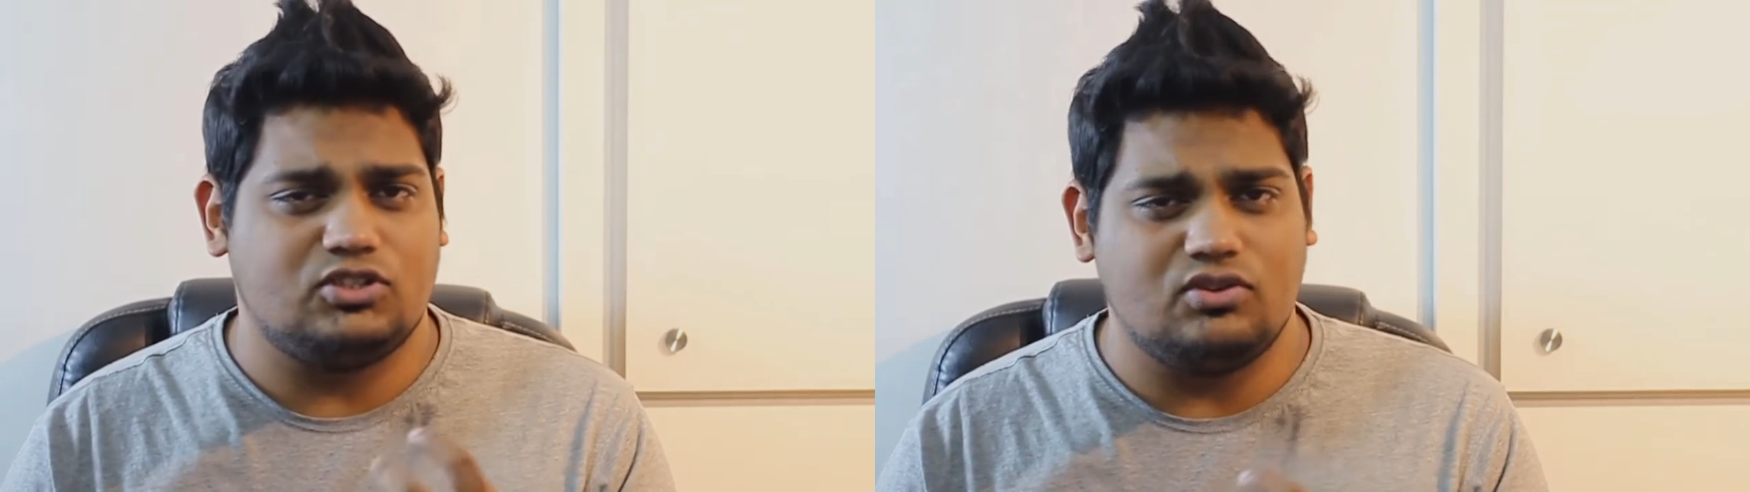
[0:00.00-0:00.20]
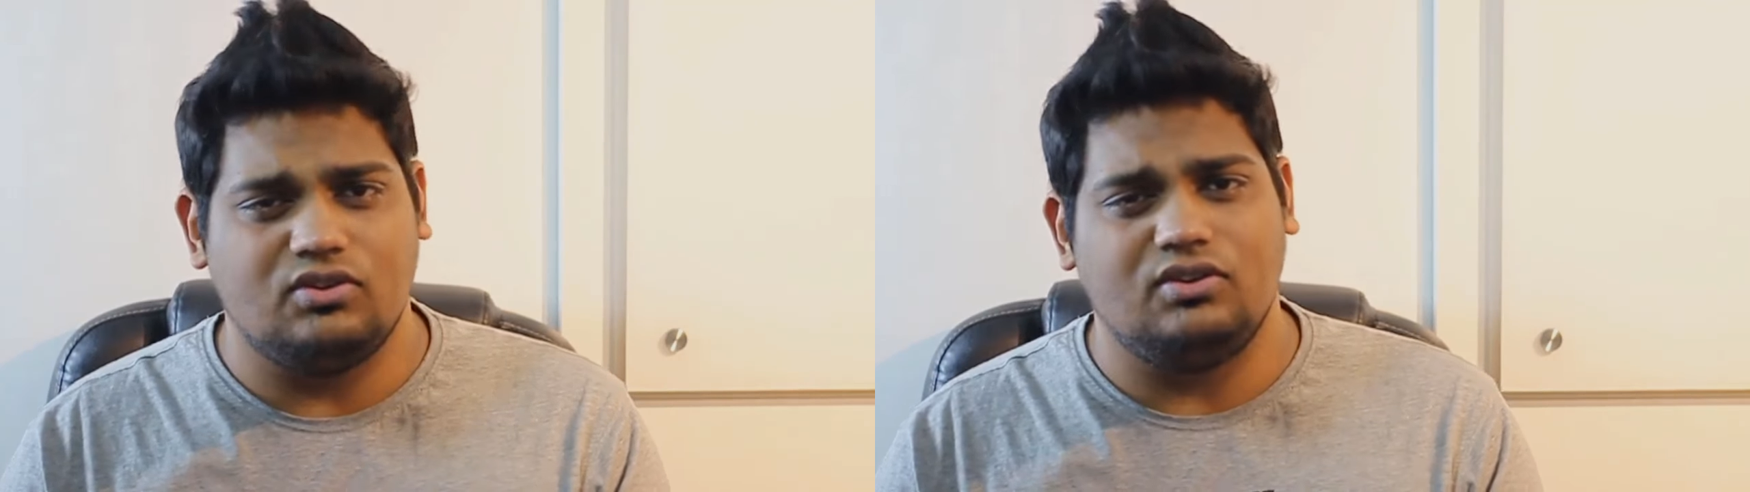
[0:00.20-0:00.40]

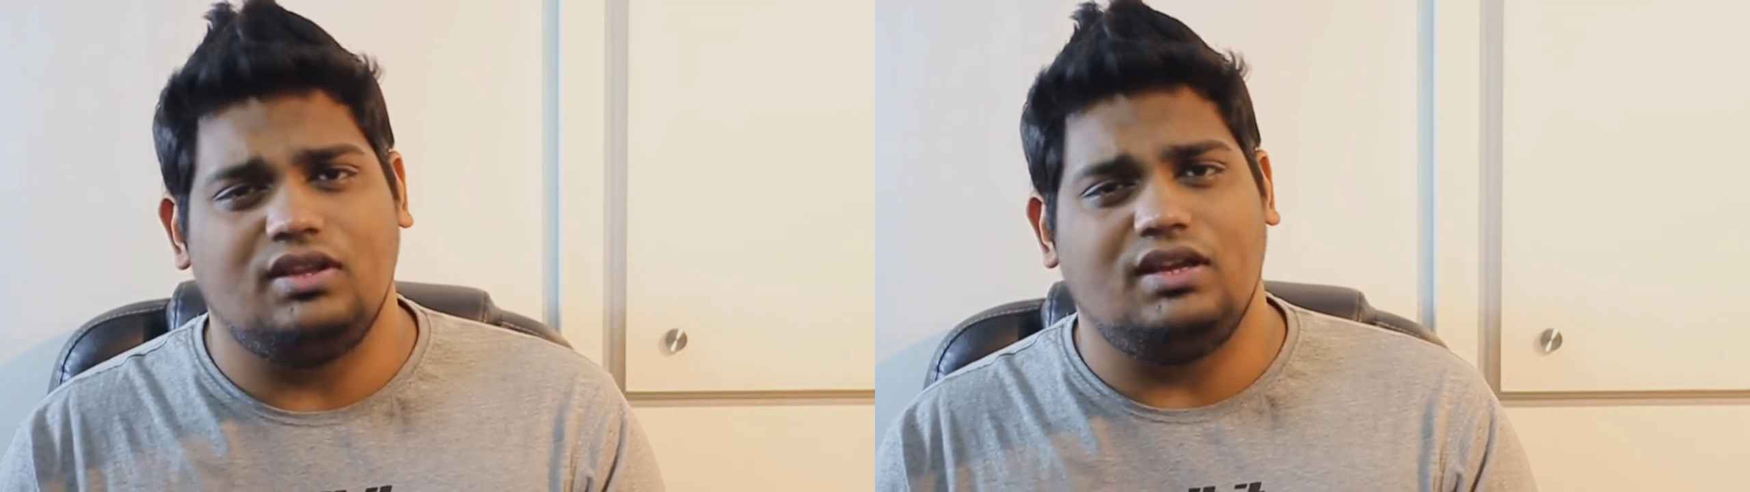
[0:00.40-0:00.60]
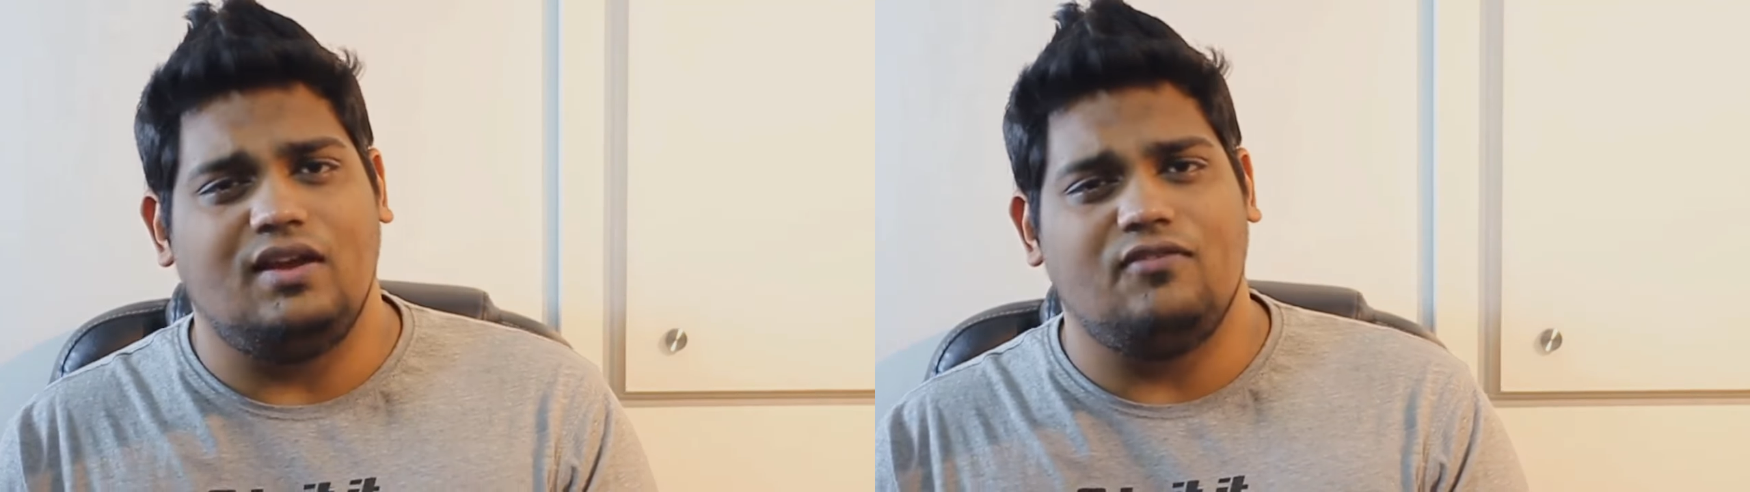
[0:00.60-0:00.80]

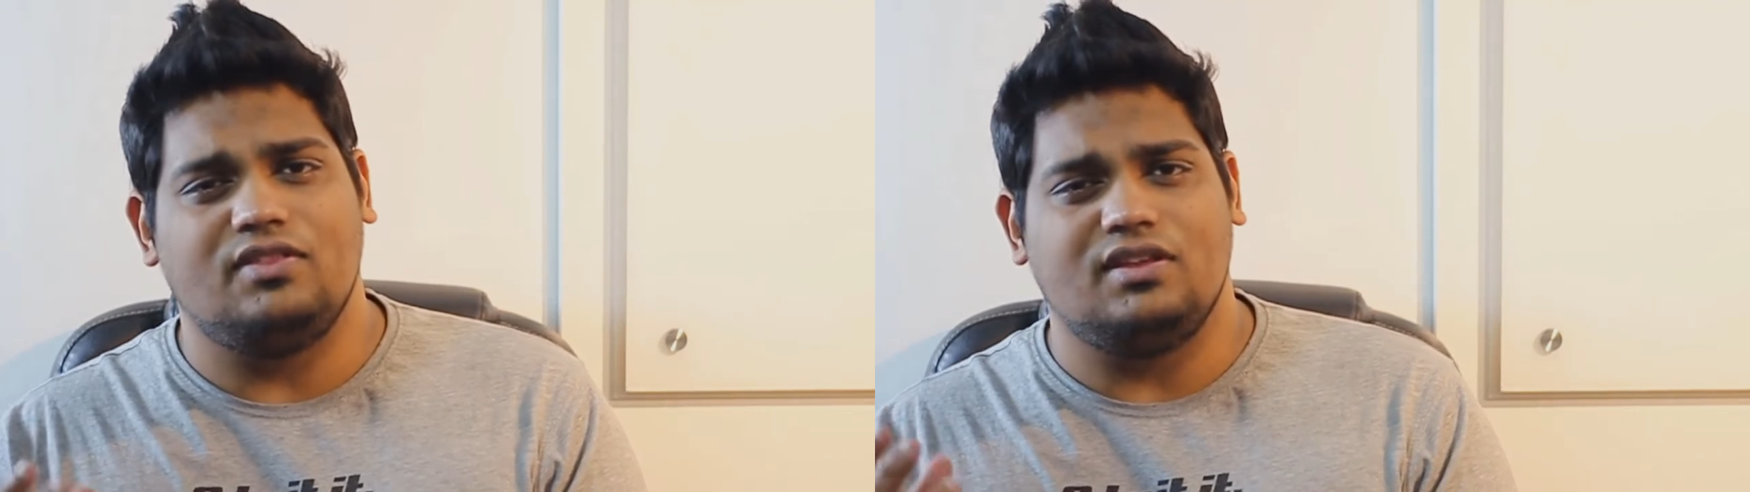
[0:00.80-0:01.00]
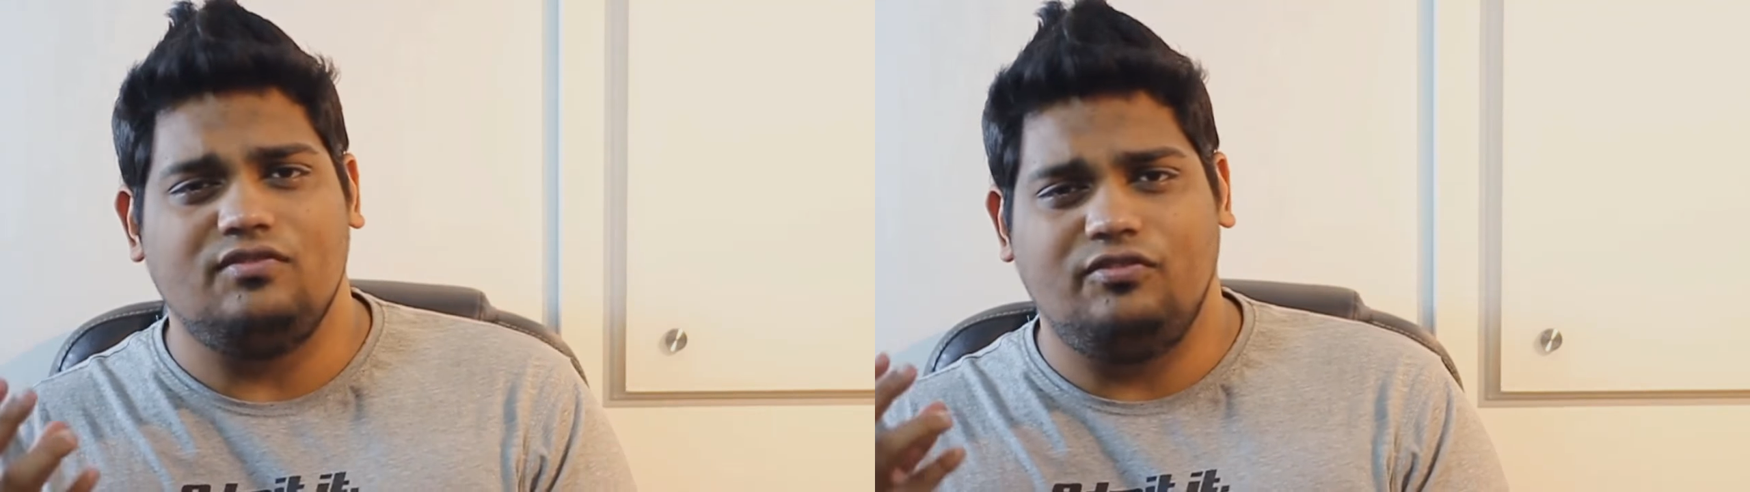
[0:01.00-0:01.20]
sure that
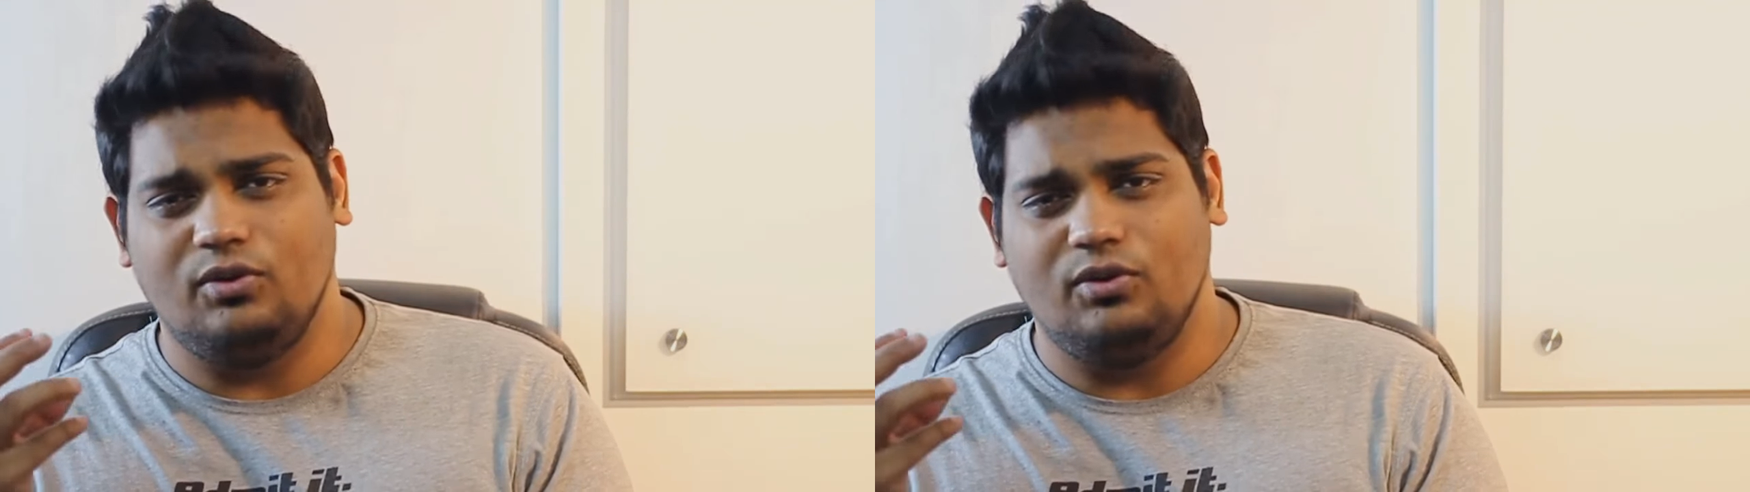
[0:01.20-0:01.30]
everything